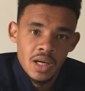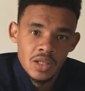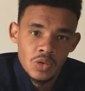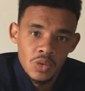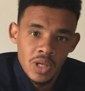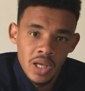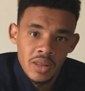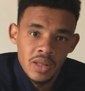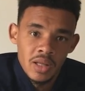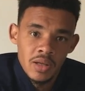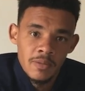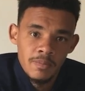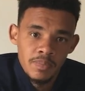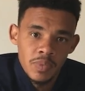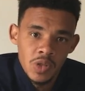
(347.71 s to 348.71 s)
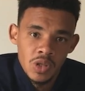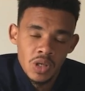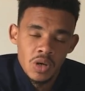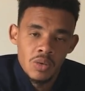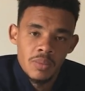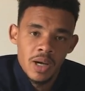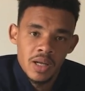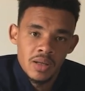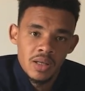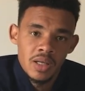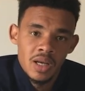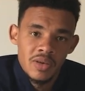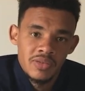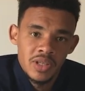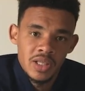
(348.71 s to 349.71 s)
together, by
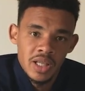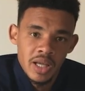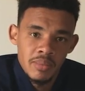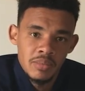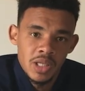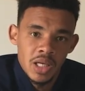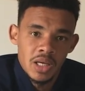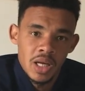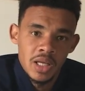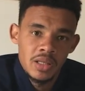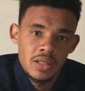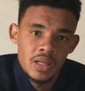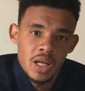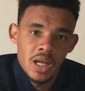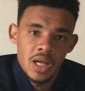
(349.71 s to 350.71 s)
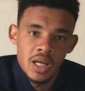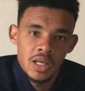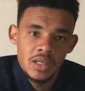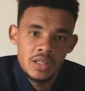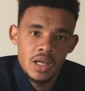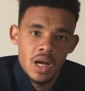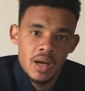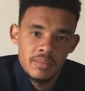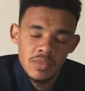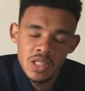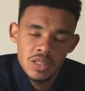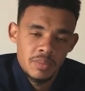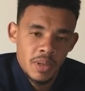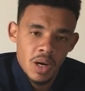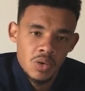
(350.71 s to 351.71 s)
lifting the MTN8. And yeah, I'm
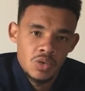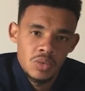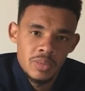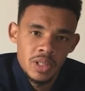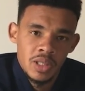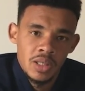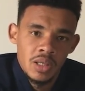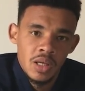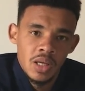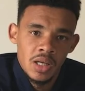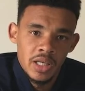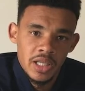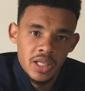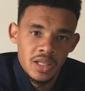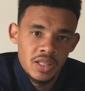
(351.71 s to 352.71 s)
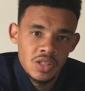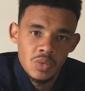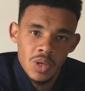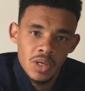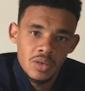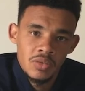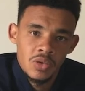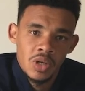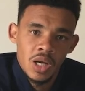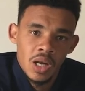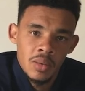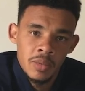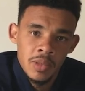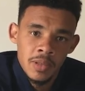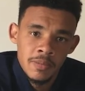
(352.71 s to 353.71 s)
just proud to be leading this wonderful
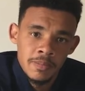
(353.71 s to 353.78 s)
club.